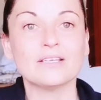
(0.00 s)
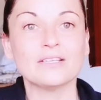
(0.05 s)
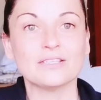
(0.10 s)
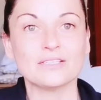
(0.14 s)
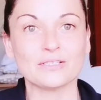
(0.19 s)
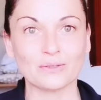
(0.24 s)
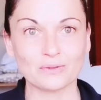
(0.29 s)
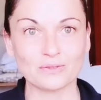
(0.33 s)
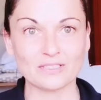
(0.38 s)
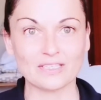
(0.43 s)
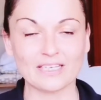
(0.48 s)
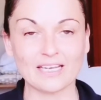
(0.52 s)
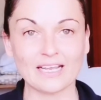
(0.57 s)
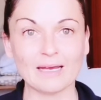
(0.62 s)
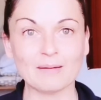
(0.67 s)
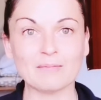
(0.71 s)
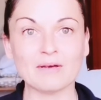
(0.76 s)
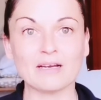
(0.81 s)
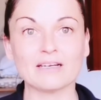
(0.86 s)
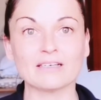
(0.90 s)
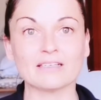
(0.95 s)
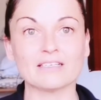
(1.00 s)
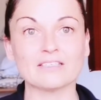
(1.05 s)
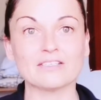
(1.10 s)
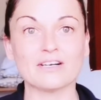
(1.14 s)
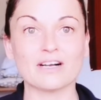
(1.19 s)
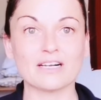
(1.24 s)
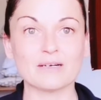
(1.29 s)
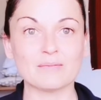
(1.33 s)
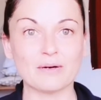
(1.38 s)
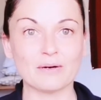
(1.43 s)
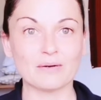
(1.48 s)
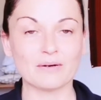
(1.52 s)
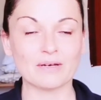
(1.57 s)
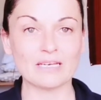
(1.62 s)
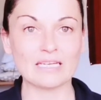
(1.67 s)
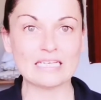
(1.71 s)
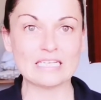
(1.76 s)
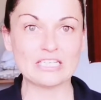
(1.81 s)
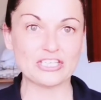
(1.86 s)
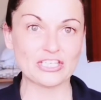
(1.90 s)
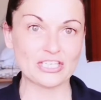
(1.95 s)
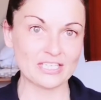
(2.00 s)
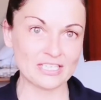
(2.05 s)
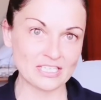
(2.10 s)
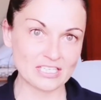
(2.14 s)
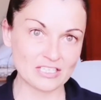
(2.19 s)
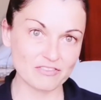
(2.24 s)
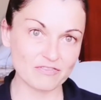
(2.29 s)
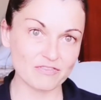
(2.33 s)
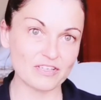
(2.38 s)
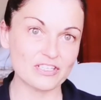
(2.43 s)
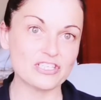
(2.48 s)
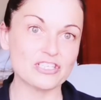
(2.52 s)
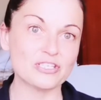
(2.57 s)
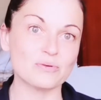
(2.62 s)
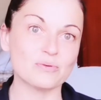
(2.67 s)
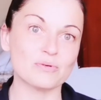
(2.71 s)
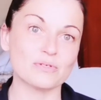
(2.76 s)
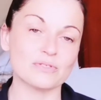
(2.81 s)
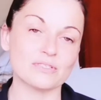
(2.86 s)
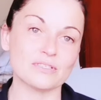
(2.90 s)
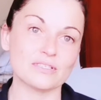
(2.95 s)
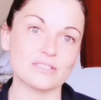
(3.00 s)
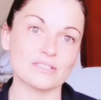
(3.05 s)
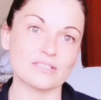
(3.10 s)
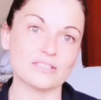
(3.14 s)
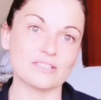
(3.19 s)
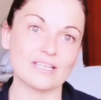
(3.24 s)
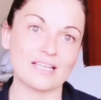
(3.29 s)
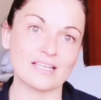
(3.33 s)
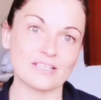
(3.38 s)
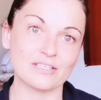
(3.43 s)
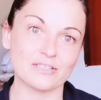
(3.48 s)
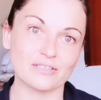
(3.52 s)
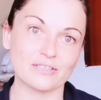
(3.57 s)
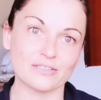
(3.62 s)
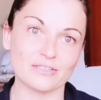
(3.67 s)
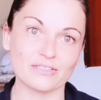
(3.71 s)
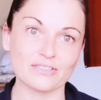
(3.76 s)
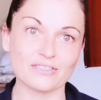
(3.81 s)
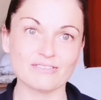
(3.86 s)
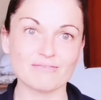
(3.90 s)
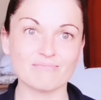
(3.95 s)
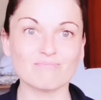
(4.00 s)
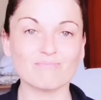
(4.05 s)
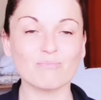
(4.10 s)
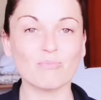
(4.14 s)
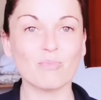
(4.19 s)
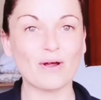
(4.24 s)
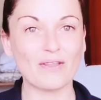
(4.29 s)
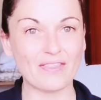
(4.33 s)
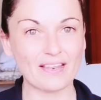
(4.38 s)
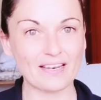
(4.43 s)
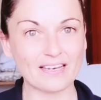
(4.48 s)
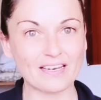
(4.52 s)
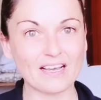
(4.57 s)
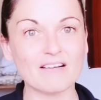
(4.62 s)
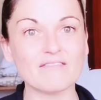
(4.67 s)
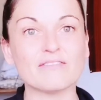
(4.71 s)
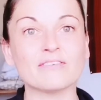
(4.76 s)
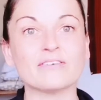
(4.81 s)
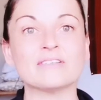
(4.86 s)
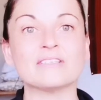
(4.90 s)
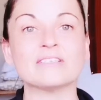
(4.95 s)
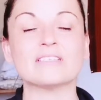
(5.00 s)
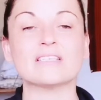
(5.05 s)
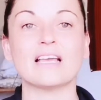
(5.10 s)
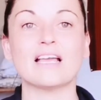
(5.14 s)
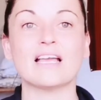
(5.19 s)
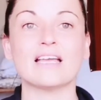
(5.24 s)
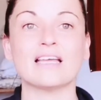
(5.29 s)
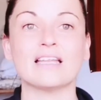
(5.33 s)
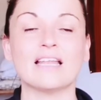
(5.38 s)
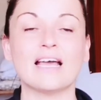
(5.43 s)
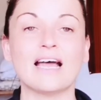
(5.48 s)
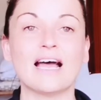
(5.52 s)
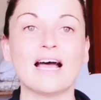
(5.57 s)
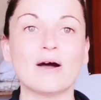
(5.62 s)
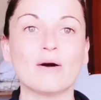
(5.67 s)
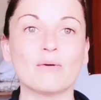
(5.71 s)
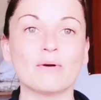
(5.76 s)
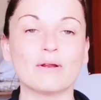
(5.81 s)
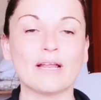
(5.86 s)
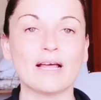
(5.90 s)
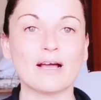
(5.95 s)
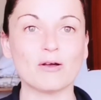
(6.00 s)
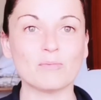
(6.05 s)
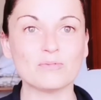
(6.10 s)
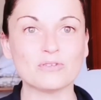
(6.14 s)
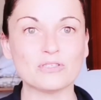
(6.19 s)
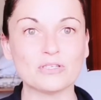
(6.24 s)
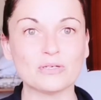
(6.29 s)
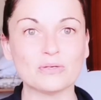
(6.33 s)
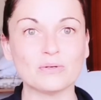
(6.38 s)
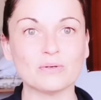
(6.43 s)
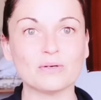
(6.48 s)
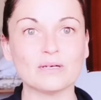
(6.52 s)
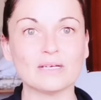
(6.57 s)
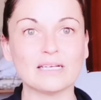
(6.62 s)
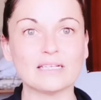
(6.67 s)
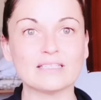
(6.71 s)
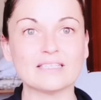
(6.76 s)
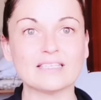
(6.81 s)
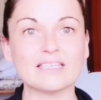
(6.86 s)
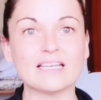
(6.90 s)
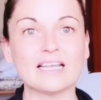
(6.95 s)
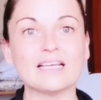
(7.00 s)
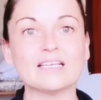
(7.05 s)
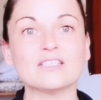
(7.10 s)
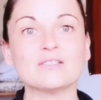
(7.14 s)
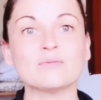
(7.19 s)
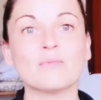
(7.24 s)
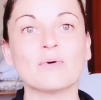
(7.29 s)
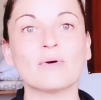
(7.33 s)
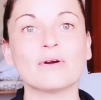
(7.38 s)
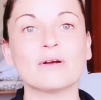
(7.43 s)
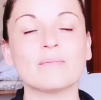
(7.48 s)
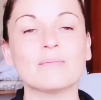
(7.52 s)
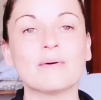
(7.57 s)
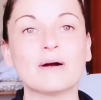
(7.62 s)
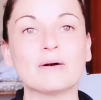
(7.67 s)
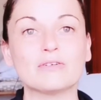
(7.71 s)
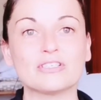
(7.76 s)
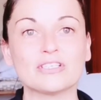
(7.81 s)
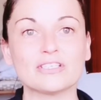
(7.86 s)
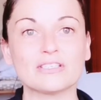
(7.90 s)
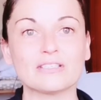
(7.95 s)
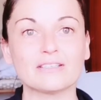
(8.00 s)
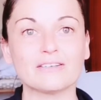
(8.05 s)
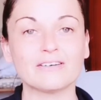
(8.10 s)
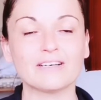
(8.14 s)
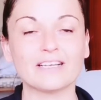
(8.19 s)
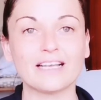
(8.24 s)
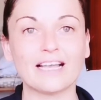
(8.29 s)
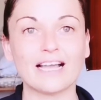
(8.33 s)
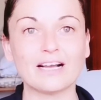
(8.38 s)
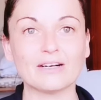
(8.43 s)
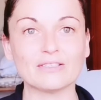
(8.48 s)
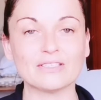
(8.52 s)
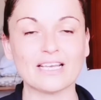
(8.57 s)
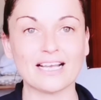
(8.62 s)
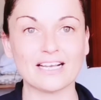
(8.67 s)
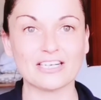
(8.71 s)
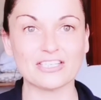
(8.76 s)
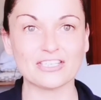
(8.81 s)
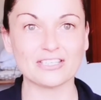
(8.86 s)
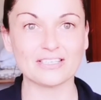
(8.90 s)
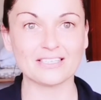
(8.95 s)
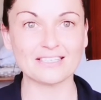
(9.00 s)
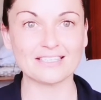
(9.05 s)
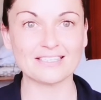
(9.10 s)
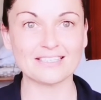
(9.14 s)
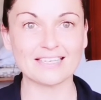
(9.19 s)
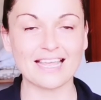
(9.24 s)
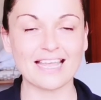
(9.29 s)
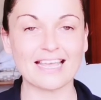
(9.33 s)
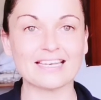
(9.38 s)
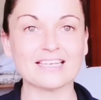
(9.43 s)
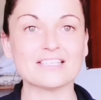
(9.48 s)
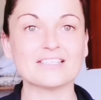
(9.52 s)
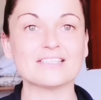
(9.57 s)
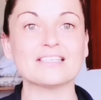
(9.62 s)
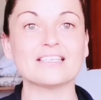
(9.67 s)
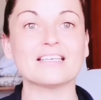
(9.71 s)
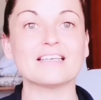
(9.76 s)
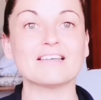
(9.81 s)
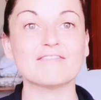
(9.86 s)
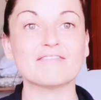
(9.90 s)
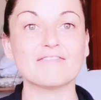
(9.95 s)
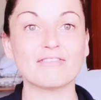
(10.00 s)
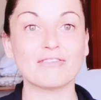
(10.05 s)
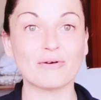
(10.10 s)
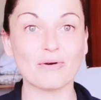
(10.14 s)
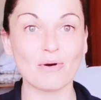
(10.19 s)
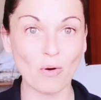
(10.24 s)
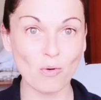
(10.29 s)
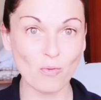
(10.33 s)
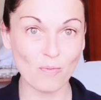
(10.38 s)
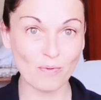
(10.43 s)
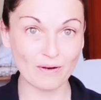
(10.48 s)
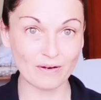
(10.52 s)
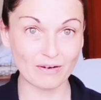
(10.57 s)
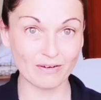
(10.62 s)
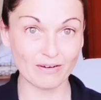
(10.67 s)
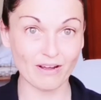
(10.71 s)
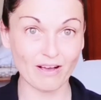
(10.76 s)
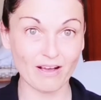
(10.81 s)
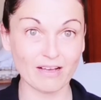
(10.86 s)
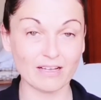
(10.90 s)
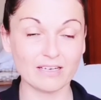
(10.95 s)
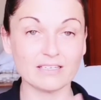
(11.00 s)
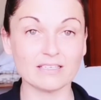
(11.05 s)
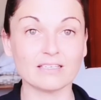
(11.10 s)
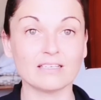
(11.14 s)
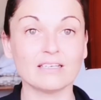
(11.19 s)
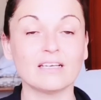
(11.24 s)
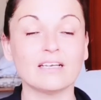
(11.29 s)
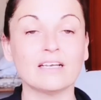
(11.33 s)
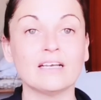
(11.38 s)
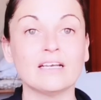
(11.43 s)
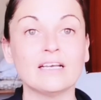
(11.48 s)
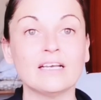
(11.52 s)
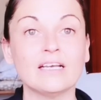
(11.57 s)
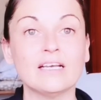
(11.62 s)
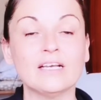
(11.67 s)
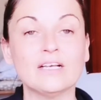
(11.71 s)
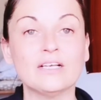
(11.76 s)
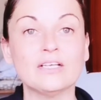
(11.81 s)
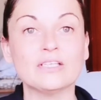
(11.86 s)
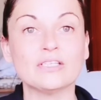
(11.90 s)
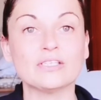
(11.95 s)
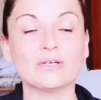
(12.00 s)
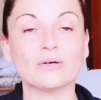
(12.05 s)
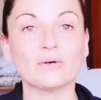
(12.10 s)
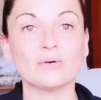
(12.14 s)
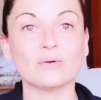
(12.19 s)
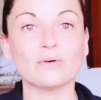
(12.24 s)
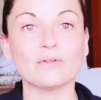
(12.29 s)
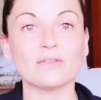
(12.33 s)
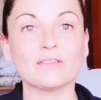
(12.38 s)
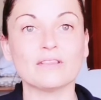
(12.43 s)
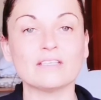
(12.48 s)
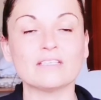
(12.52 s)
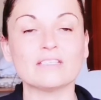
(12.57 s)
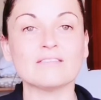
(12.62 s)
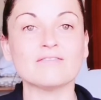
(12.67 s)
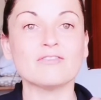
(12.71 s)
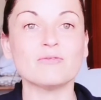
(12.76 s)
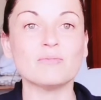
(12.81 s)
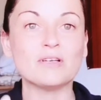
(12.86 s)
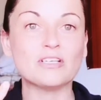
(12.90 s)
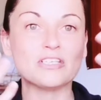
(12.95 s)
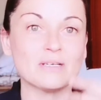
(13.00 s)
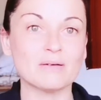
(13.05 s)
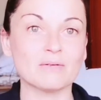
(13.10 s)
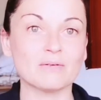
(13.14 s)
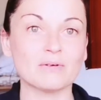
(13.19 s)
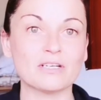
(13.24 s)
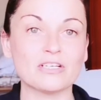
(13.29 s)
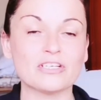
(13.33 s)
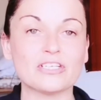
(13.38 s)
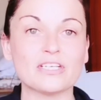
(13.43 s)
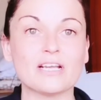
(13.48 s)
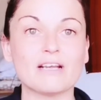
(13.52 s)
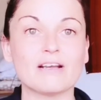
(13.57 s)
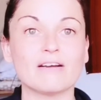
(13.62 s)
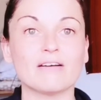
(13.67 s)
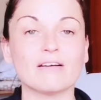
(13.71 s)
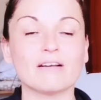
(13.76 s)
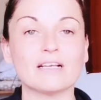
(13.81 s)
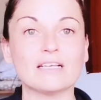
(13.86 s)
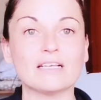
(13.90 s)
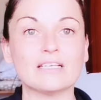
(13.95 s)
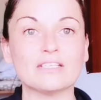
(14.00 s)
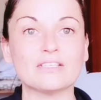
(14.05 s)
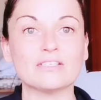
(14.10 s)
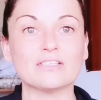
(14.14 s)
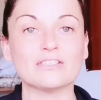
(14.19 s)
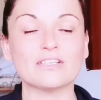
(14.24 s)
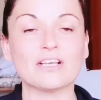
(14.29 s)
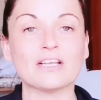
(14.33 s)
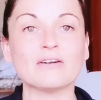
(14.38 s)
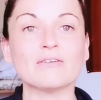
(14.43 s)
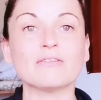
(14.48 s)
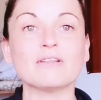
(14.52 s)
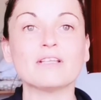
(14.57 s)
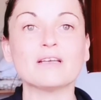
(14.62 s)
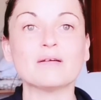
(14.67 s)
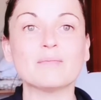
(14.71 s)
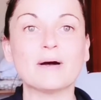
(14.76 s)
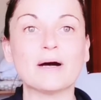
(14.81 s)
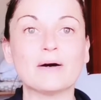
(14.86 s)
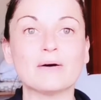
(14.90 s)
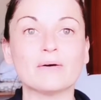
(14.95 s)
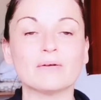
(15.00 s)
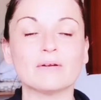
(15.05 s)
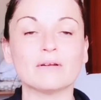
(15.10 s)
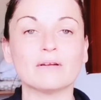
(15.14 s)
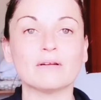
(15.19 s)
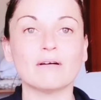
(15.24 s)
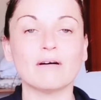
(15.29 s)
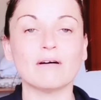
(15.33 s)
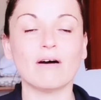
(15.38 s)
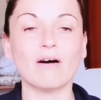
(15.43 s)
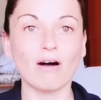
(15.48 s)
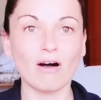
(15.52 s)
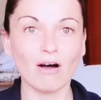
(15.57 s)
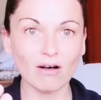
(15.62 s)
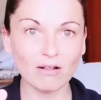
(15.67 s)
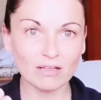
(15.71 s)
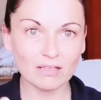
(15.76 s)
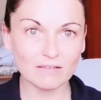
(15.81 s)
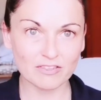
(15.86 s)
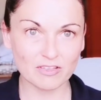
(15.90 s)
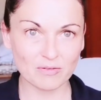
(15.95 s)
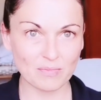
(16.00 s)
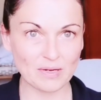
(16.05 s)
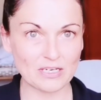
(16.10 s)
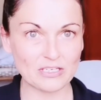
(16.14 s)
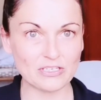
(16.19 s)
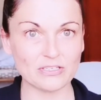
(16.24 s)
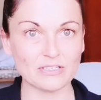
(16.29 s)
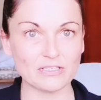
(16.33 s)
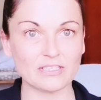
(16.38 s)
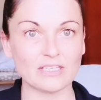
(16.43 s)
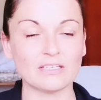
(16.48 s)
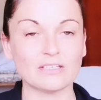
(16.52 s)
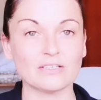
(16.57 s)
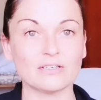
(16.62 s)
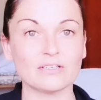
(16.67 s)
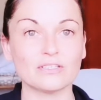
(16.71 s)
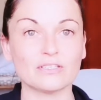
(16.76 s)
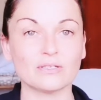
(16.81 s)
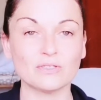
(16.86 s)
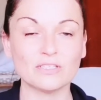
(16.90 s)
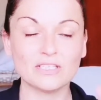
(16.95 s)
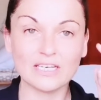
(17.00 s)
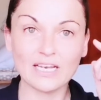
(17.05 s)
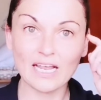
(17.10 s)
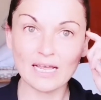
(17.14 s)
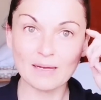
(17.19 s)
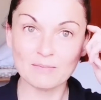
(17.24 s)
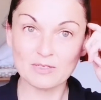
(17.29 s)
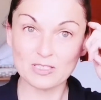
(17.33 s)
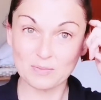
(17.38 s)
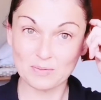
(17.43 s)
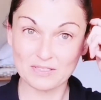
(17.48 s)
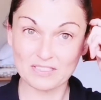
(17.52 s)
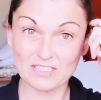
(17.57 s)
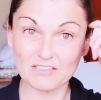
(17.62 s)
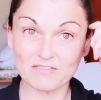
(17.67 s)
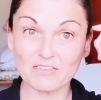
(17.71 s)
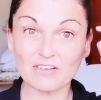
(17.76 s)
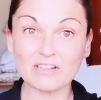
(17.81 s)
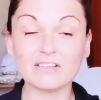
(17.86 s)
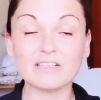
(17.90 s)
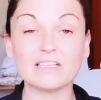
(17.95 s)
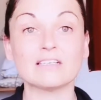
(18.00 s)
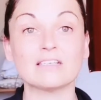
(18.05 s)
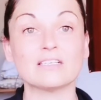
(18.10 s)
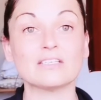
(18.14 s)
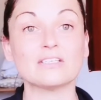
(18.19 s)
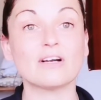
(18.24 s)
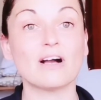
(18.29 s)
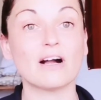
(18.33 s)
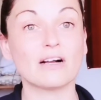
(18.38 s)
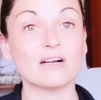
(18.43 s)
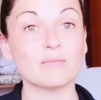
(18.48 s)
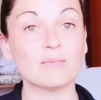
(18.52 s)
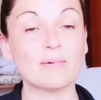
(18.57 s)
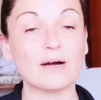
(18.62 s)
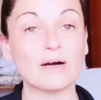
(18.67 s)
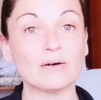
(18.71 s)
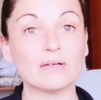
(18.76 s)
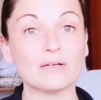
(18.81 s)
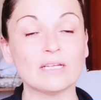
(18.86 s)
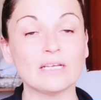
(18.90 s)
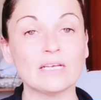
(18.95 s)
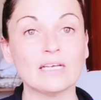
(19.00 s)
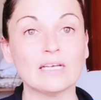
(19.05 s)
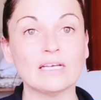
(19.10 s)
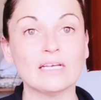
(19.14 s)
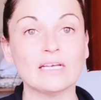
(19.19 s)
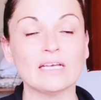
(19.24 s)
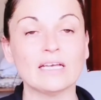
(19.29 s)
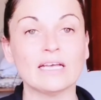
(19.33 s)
So today I'm not going to talk about each individual's centers, what it governs and how it helps you. Today is more about just learning how to actually scan to see if they're open or not. So this information I'm going to share is generally about all of the major centers. So today I'm specifically going to talk about